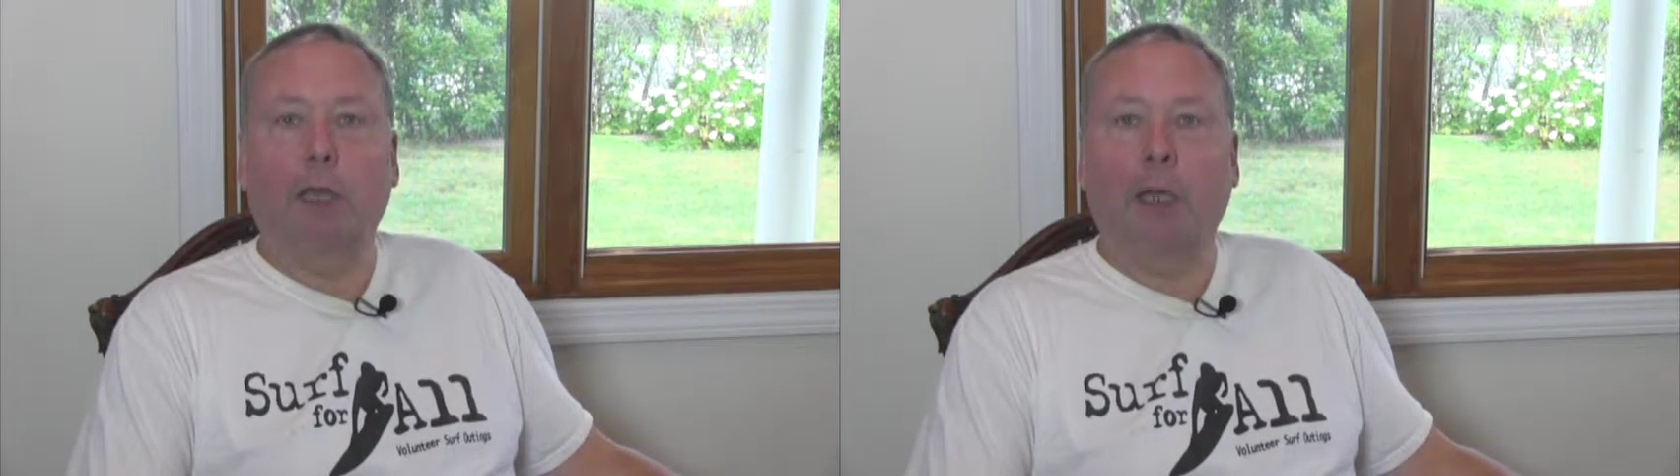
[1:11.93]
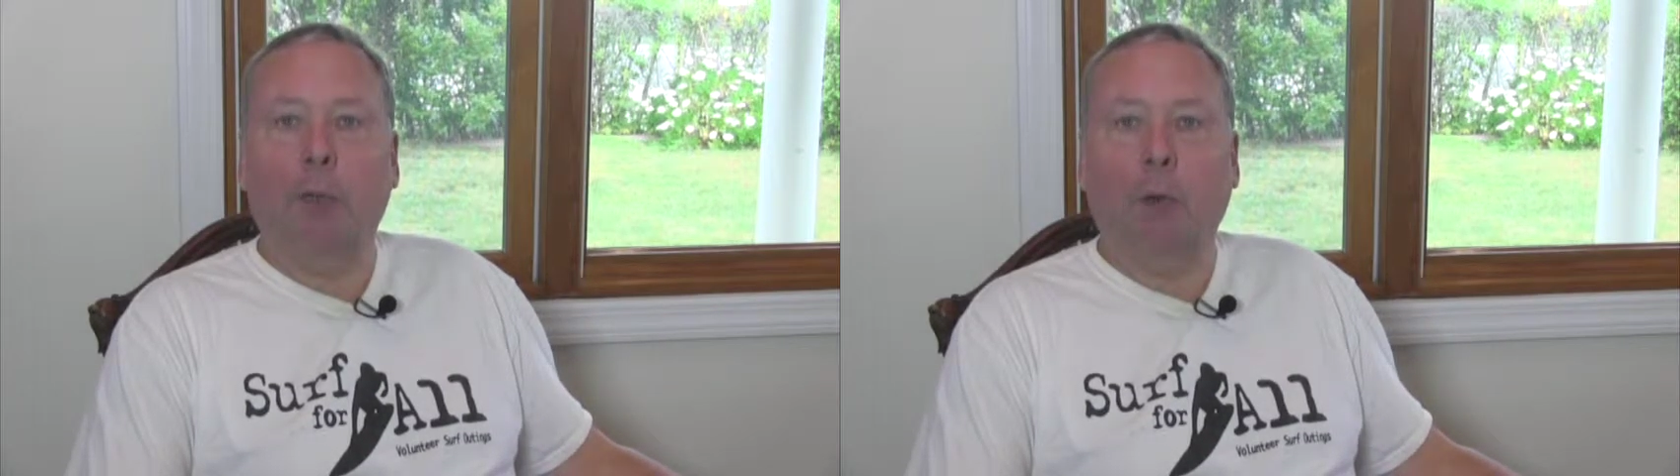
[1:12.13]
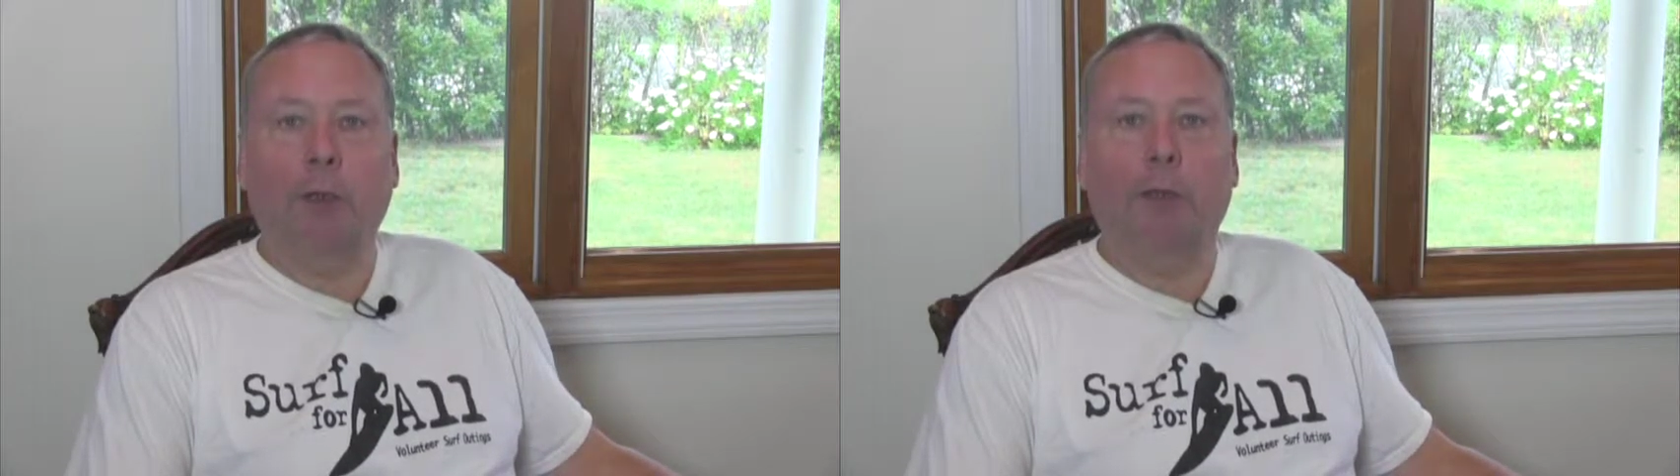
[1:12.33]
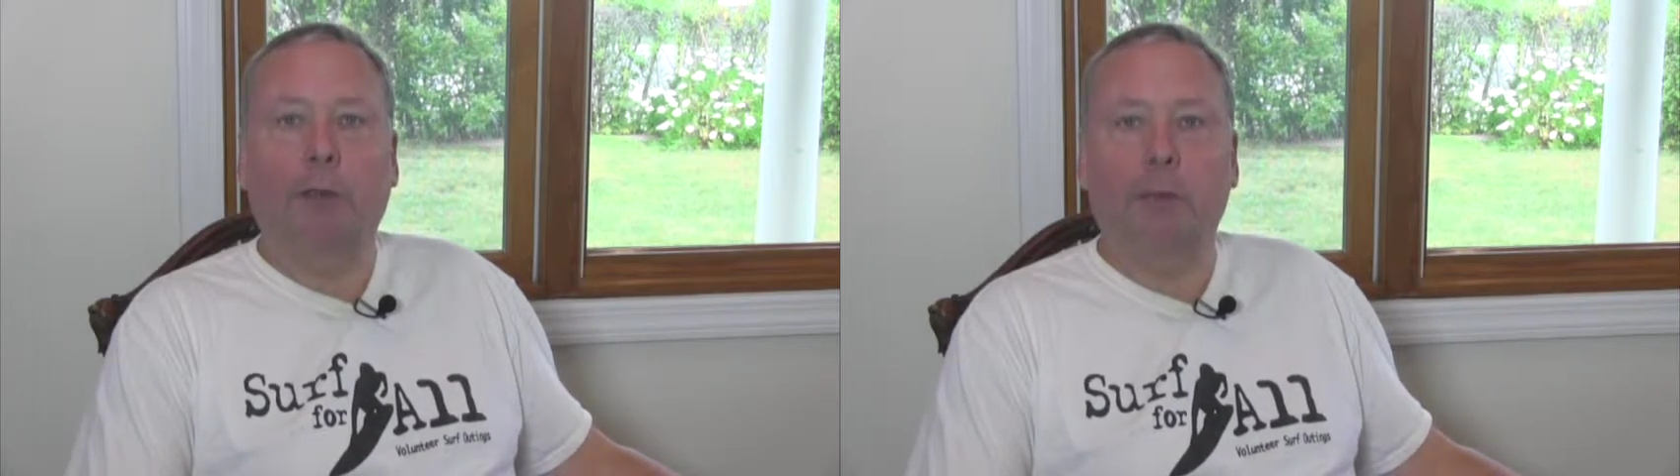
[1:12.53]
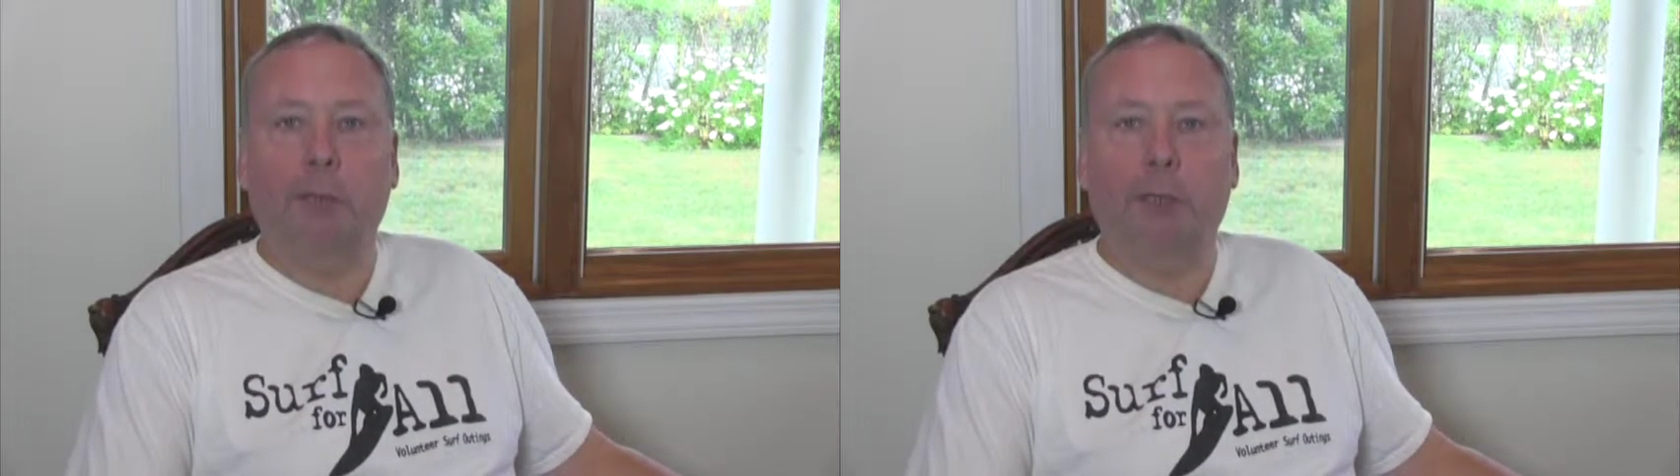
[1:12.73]
he walked
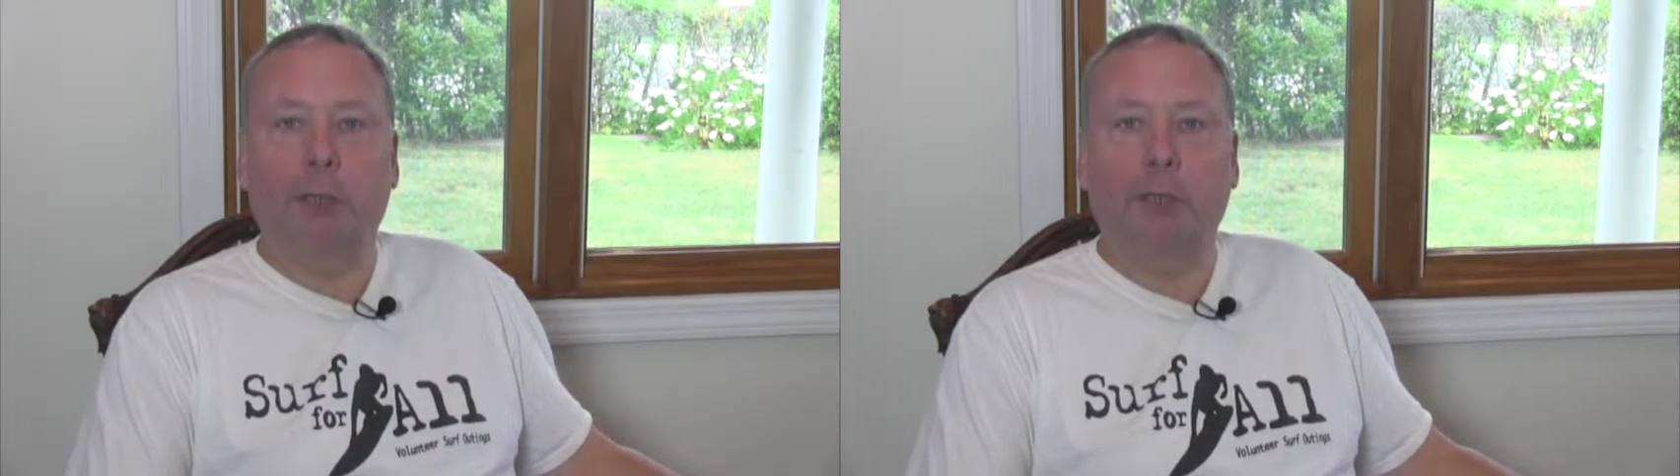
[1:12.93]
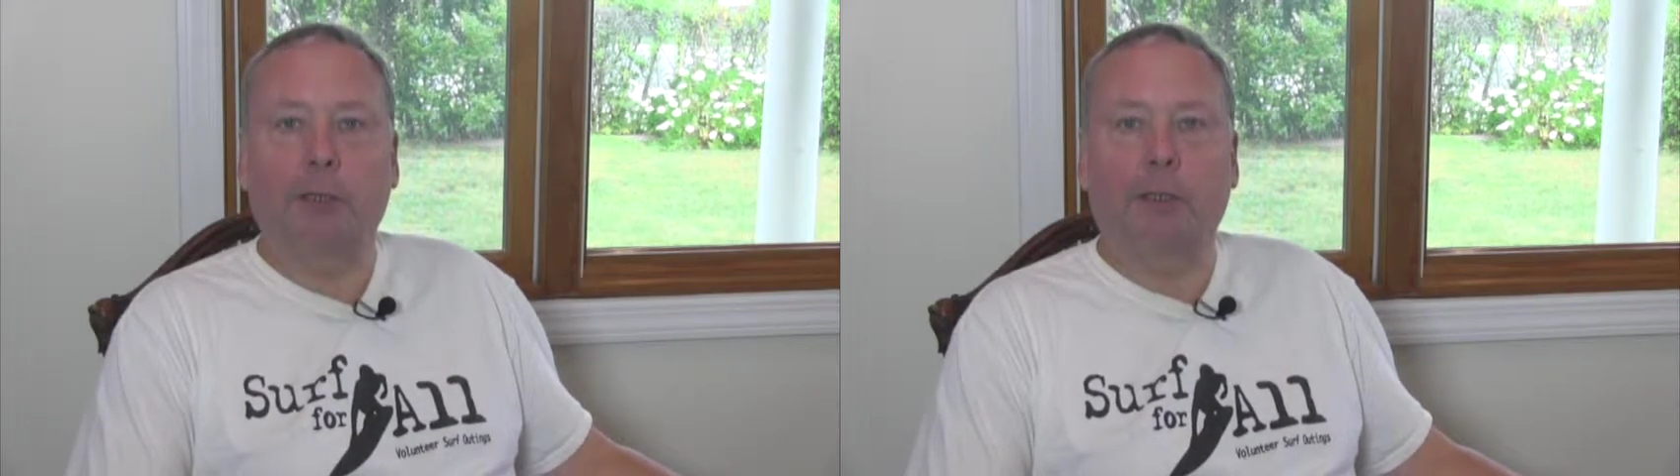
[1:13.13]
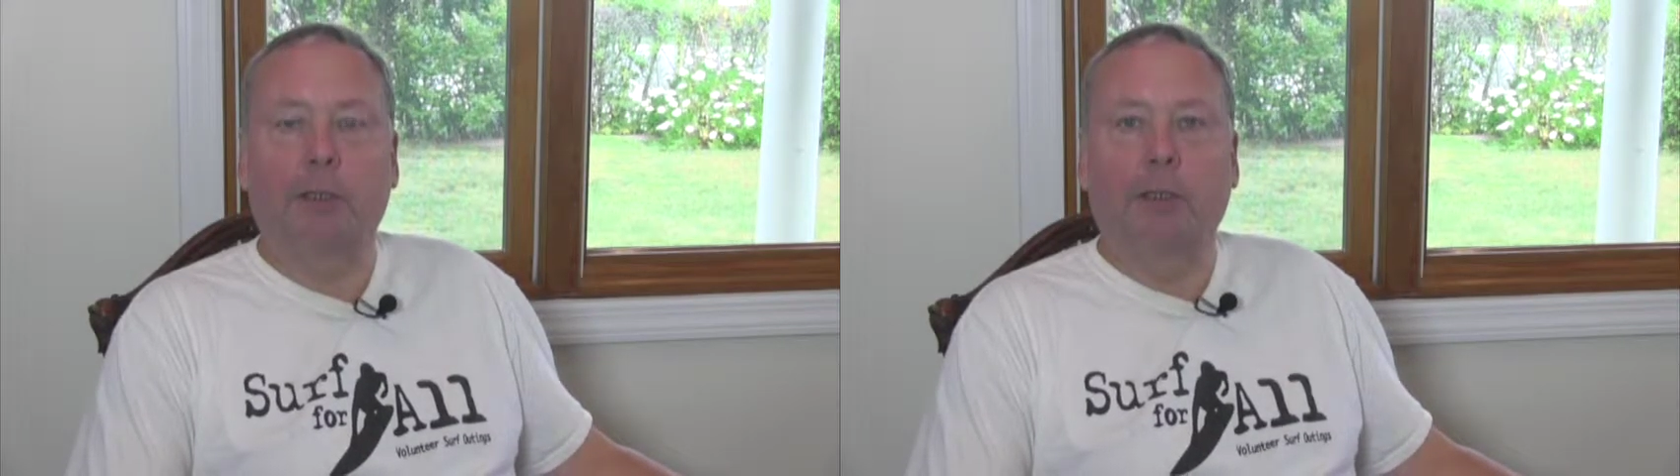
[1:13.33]
onto the beach